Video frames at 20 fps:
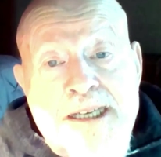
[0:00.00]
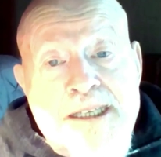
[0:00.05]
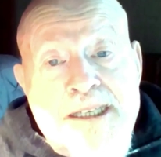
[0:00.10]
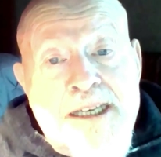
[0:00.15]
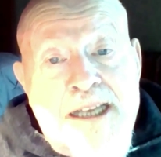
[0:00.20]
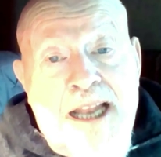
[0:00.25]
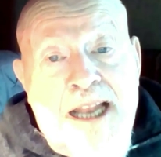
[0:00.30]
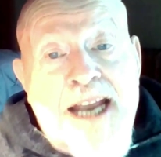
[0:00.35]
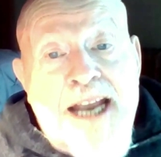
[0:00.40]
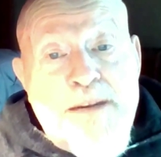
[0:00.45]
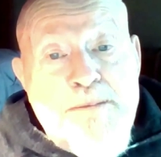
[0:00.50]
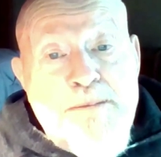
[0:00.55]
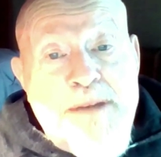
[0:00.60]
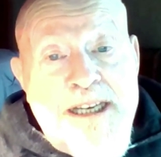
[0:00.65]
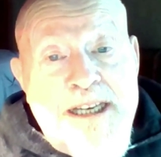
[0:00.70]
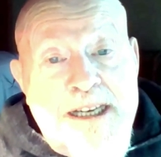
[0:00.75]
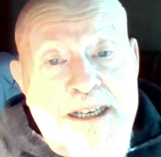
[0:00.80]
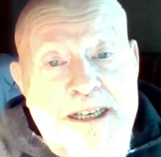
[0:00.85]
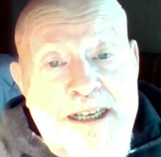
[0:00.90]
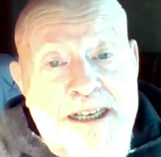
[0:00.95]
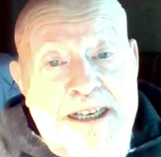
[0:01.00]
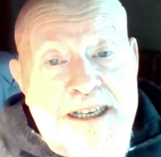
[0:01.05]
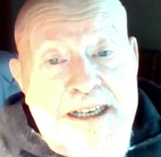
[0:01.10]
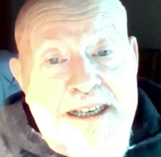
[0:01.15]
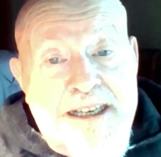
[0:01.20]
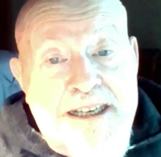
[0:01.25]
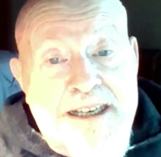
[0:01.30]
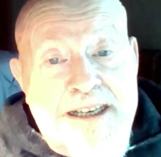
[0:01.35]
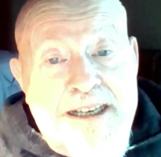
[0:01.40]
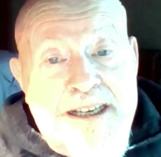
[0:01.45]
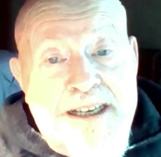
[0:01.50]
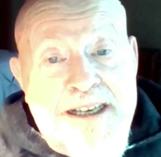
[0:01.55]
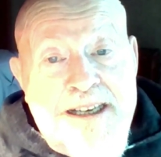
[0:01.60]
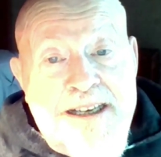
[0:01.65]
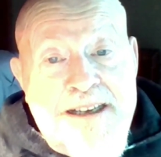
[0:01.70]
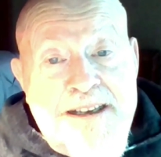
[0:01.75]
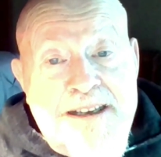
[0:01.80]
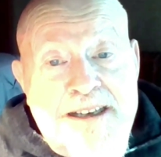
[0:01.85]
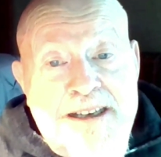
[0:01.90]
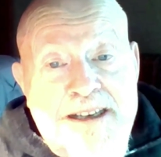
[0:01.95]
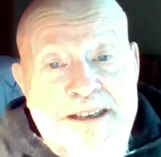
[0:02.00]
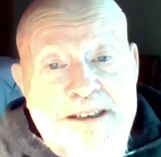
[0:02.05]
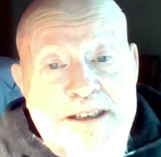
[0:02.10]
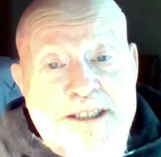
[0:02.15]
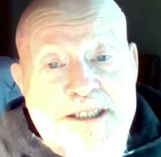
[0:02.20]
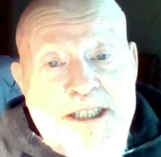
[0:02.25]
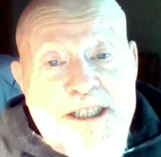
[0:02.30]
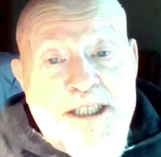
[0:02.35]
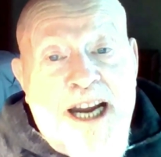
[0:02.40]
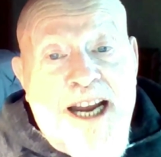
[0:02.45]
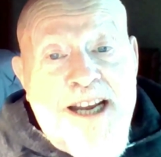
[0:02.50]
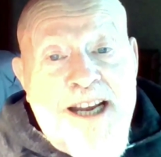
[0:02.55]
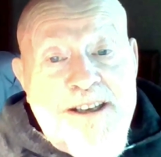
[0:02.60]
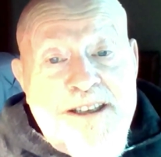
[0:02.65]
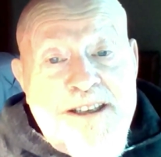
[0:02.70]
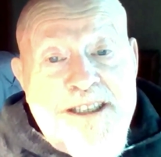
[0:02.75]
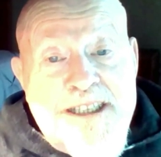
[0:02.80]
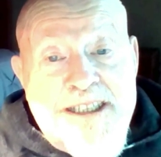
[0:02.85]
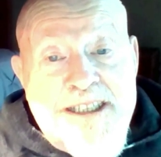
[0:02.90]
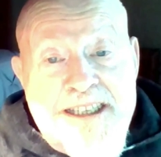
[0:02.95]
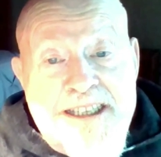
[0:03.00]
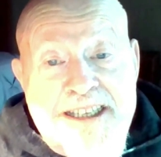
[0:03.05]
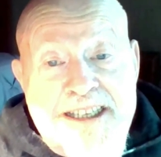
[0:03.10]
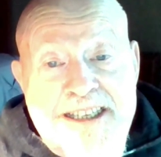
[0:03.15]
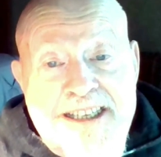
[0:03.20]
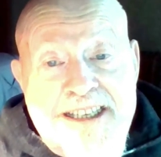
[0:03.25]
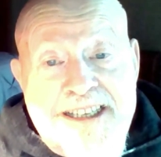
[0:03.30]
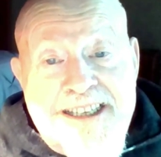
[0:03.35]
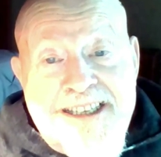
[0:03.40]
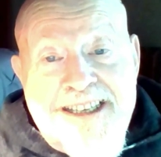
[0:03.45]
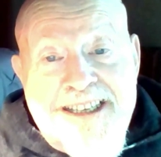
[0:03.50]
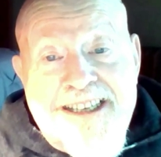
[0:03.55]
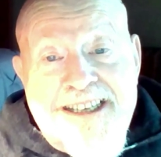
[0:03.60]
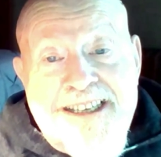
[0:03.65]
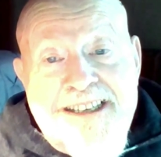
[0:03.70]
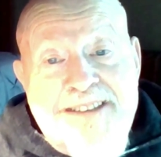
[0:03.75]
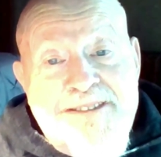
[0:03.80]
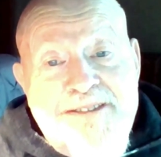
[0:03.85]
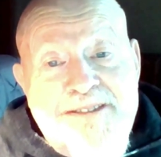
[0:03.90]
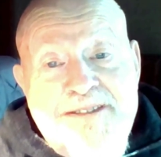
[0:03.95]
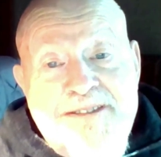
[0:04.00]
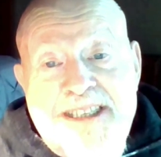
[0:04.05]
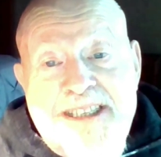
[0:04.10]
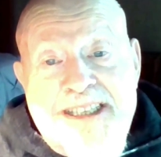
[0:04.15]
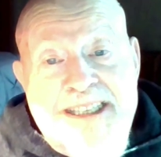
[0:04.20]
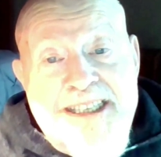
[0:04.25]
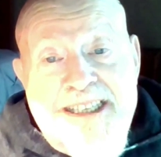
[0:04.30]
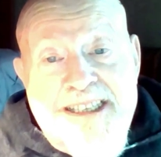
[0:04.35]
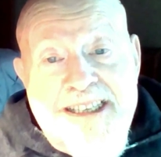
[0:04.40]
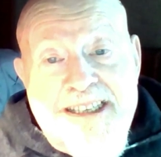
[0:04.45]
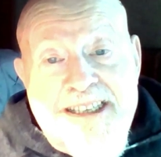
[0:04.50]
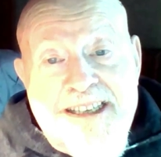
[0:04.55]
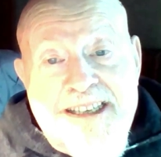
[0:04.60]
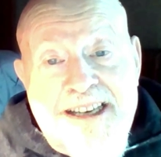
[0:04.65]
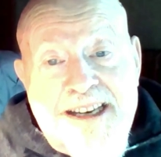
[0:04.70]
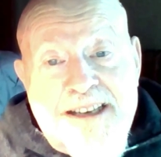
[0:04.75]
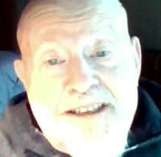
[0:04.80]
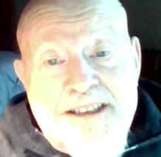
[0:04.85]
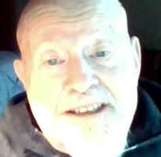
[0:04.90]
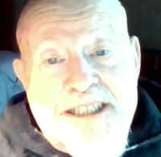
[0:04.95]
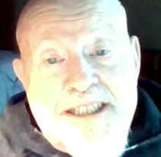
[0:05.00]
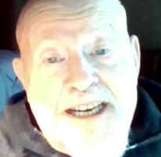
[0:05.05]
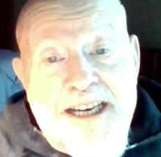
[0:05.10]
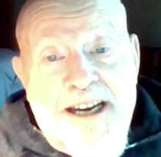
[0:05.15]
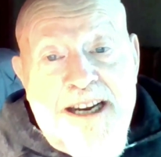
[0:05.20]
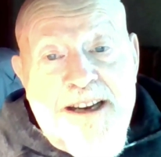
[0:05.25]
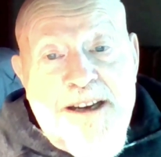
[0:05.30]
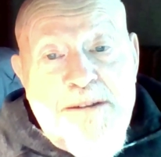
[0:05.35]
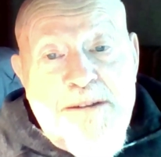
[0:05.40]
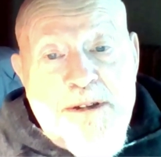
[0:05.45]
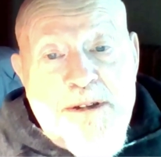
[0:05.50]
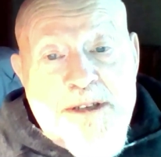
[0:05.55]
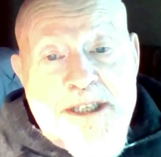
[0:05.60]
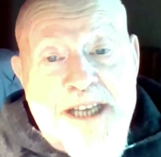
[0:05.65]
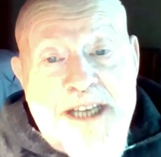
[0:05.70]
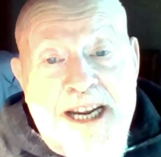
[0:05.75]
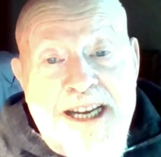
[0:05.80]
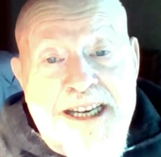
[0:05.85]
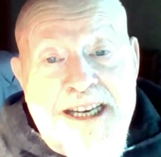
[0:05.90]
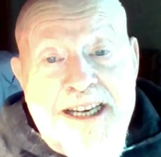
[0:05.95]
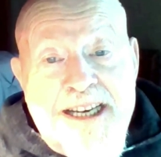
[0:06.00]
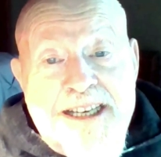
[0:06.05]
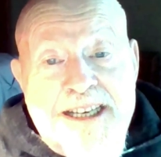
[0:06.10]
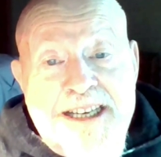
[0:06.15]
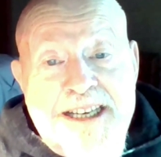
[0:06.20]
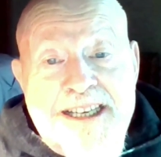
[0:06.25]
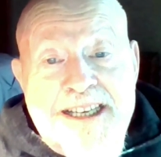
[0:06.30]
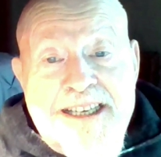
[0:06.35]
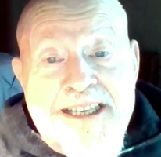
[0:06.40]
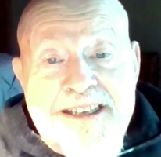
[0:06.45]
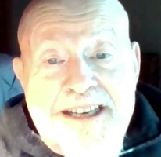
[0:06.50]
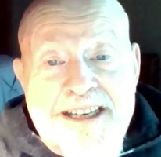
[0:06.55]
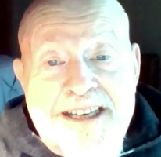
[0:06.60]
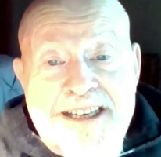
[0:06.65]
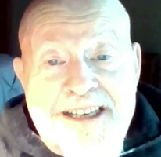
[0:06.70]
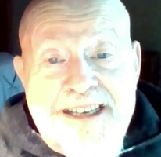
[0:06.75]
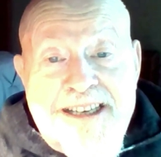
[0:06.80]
didn't like being a child. I could say I almost hated it.